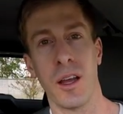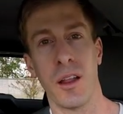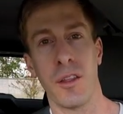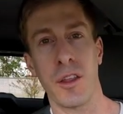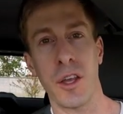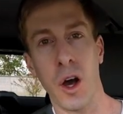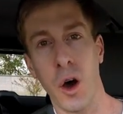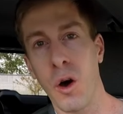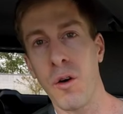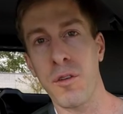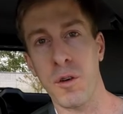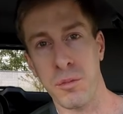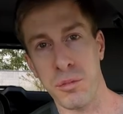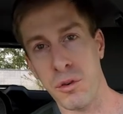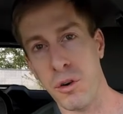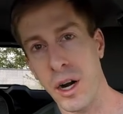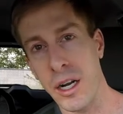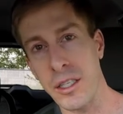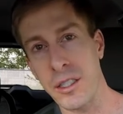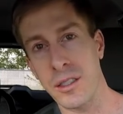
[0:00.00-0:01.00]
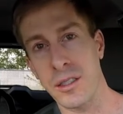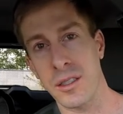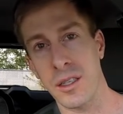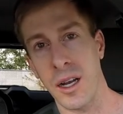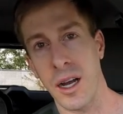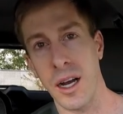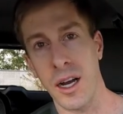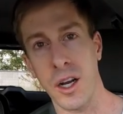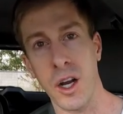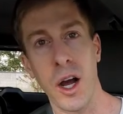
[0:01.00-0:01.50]
the
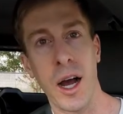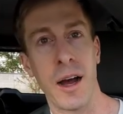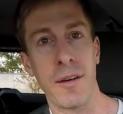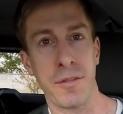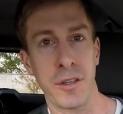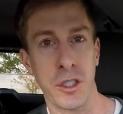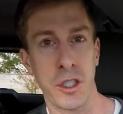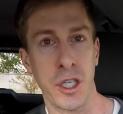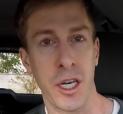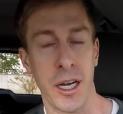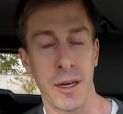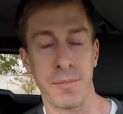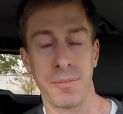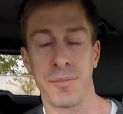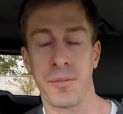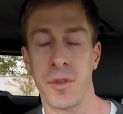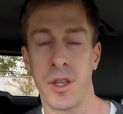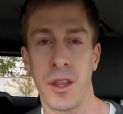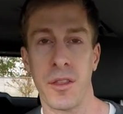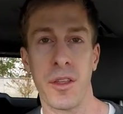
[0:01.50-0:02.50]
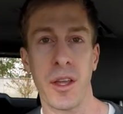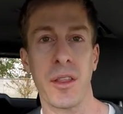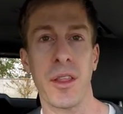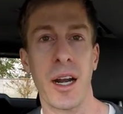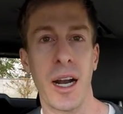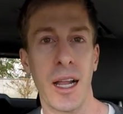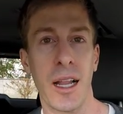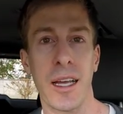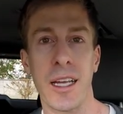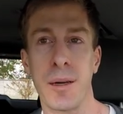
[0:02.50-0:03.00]
overpriced coffee chain. The thing that
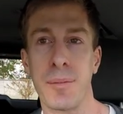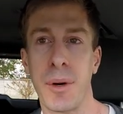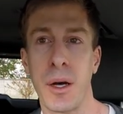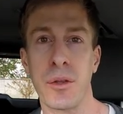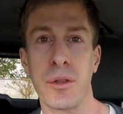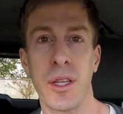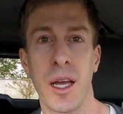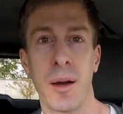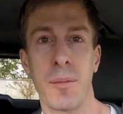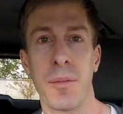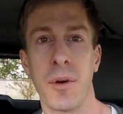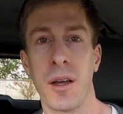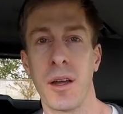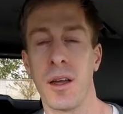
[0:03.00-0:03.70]
I like about them